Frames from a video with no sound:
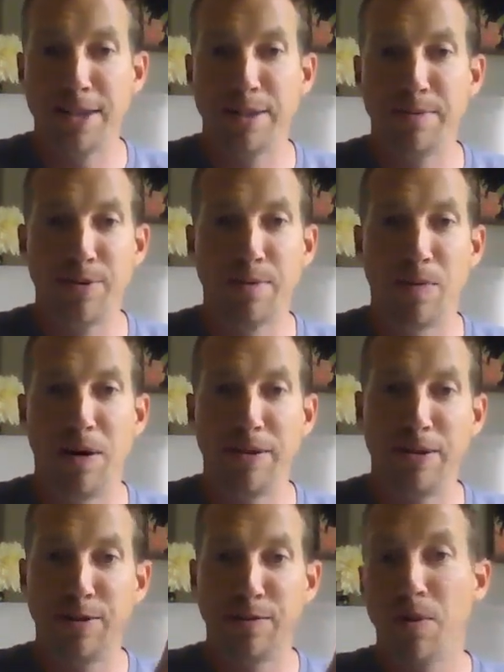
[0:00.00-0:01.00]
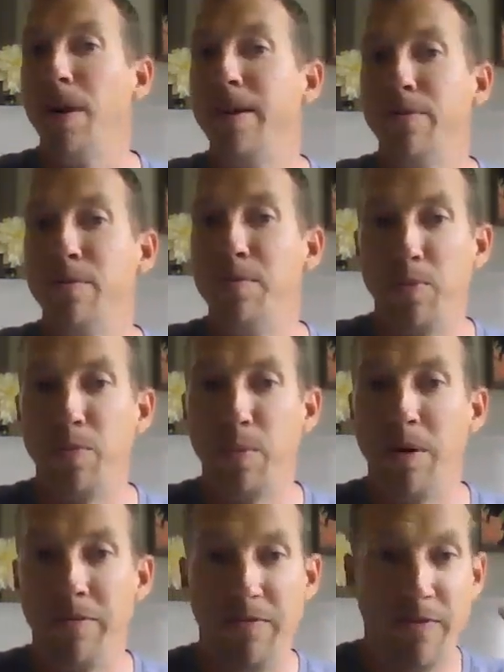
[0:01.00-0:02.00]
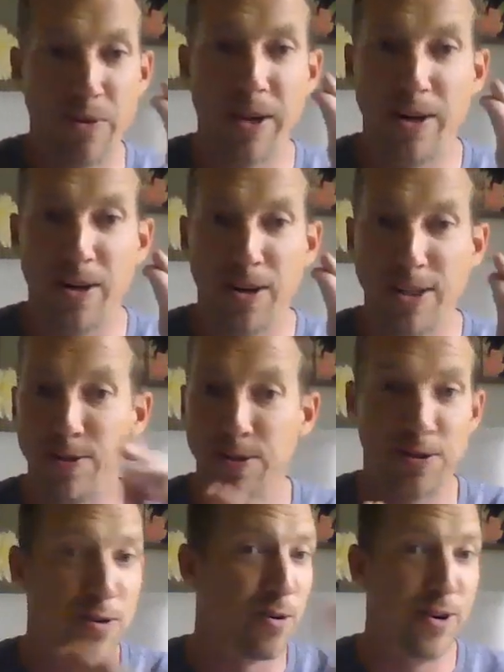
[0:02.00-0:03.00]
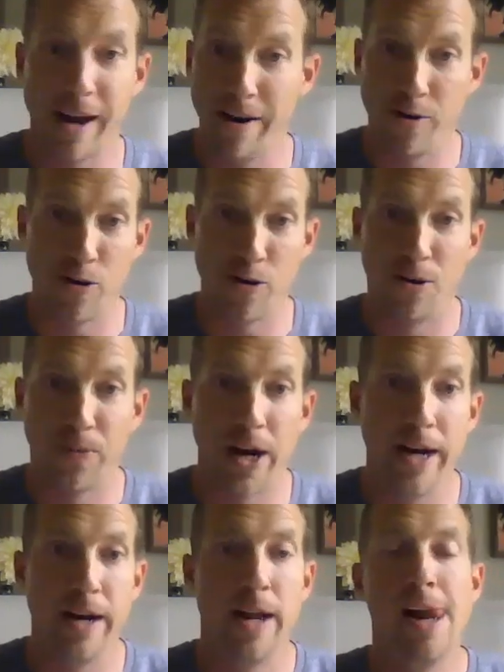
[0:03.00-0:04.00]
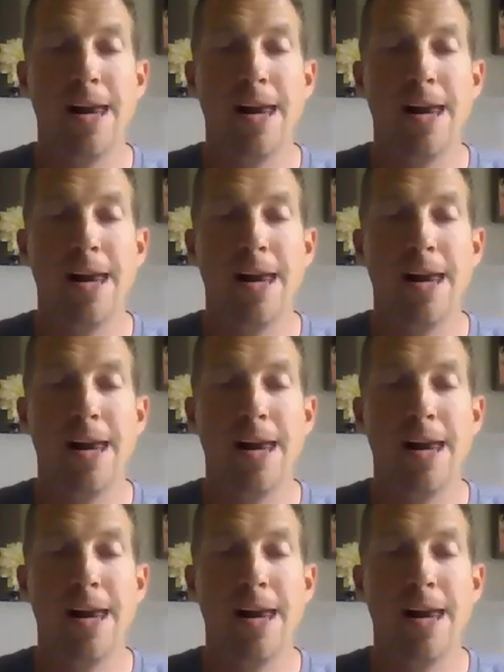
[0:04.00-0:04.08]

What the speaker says: the exposure process, you're probably dealing with most people with very little interest or none at all, right?